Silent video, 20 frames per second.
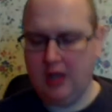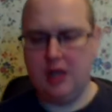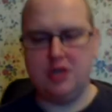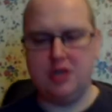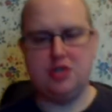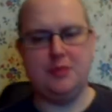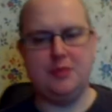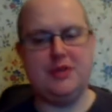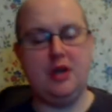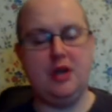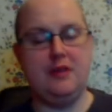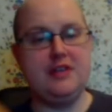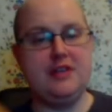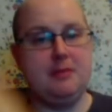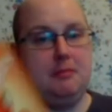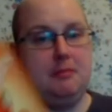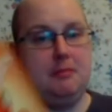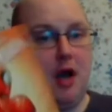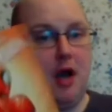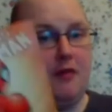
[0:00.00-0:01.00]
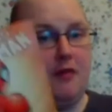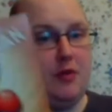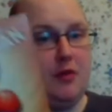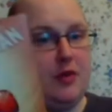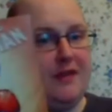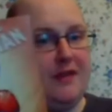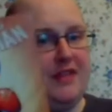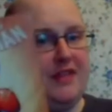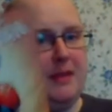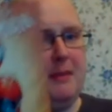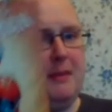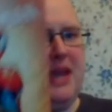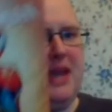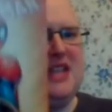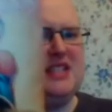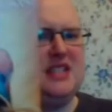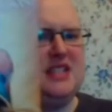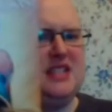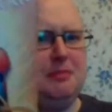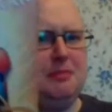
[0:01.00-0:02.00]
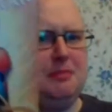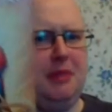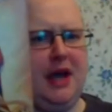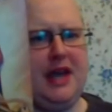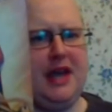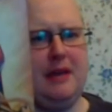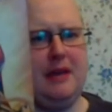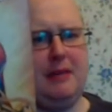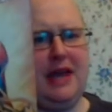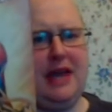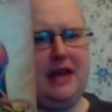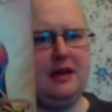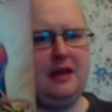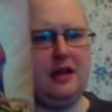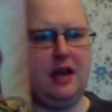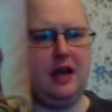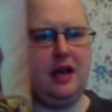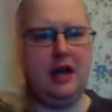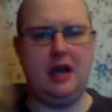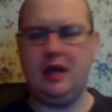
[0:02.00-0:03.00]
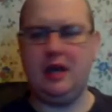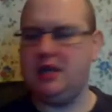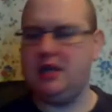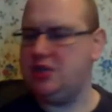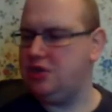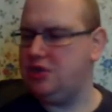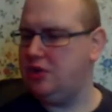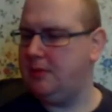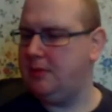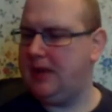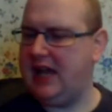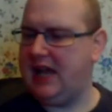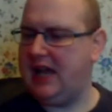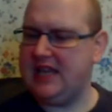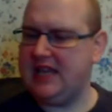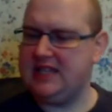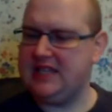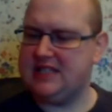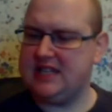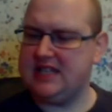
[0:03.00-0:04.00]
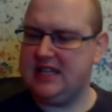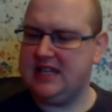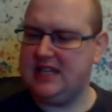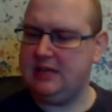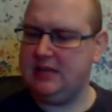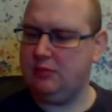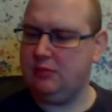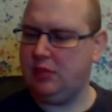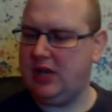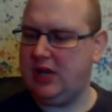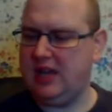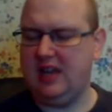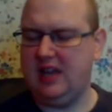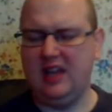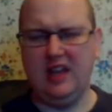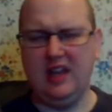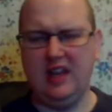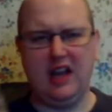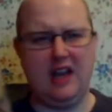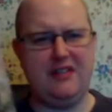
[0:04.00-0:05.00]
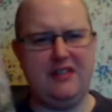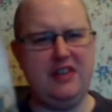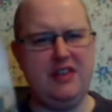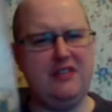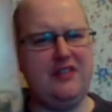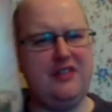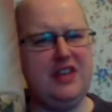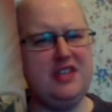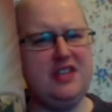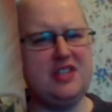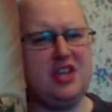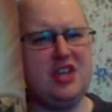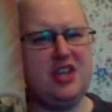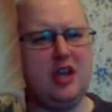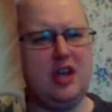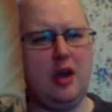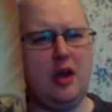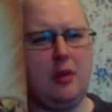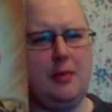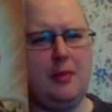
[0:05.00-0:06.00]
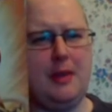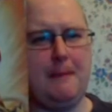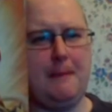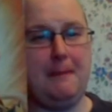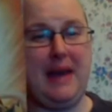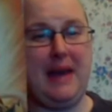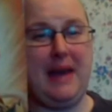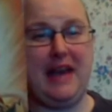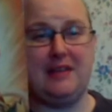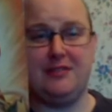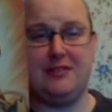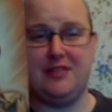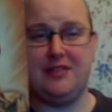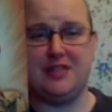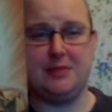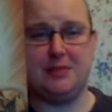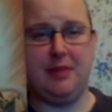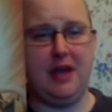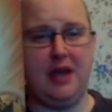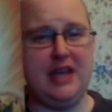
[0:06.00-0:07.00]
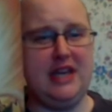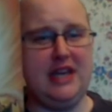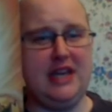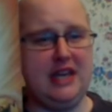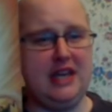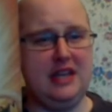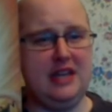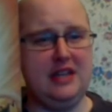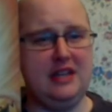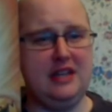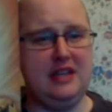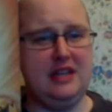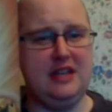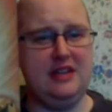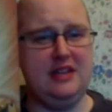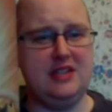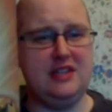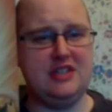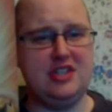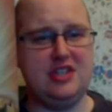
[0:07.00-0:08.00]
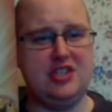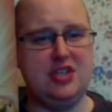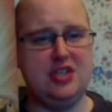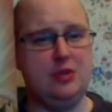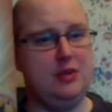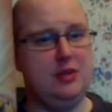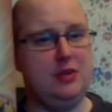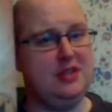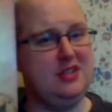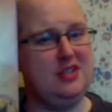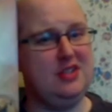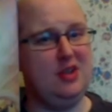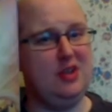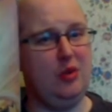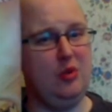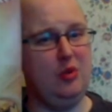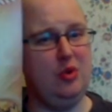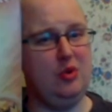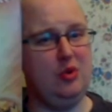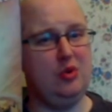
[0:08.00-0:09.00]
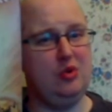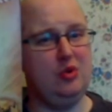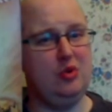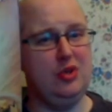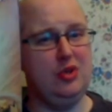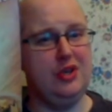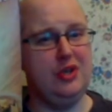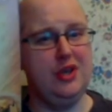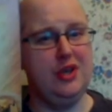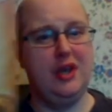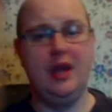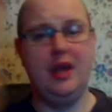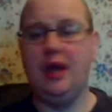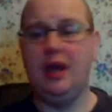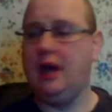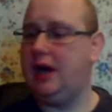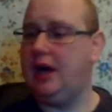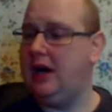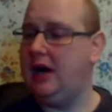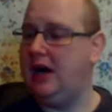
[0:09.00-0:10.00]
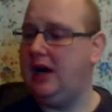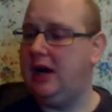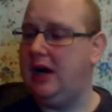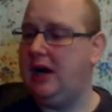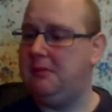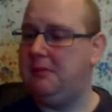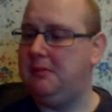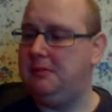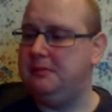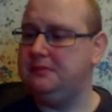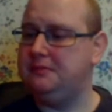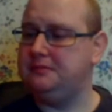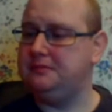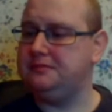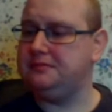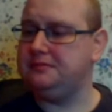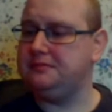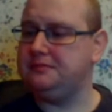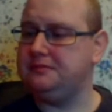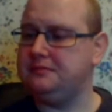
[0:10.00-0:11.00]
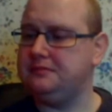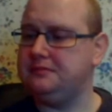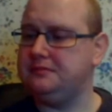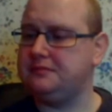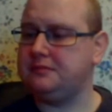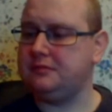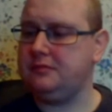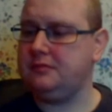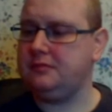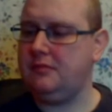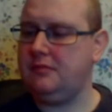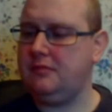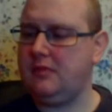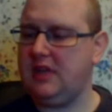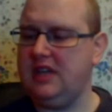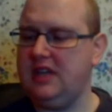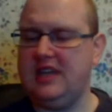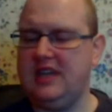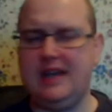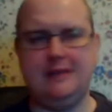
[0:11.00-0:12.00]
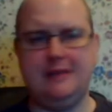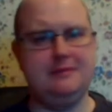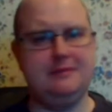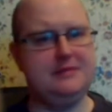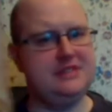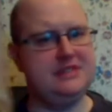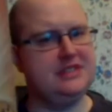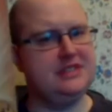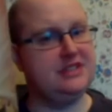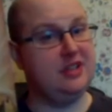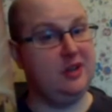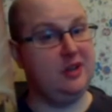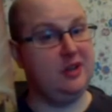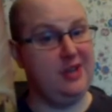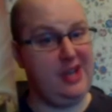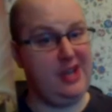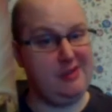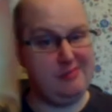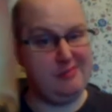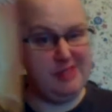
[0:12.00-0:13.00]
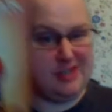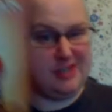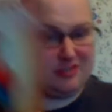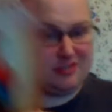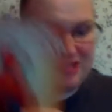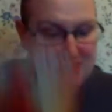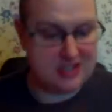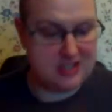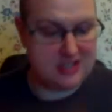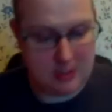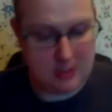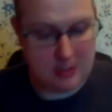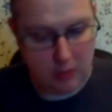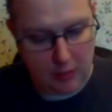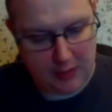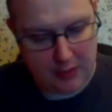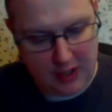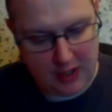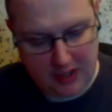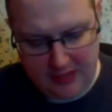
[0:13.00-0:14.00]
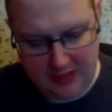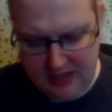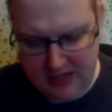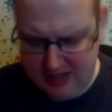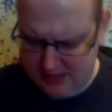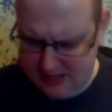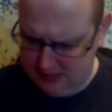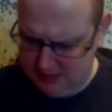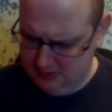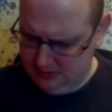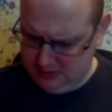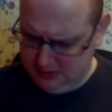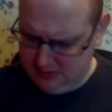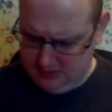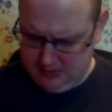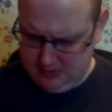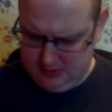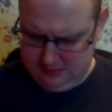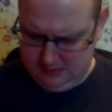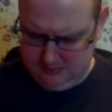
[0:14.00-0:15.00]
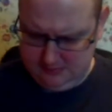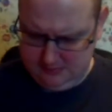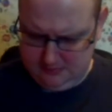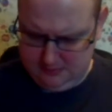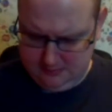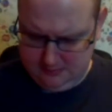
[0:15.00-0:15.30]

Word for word: Jumping over to Marvel, we have The Amazing Spider-Man, uh, issue number 18, where I think things are going to go a bit bad for Spidey uh, this issue. It don't look good. Um, yeah, so yeah, interested to see what we got there. Um,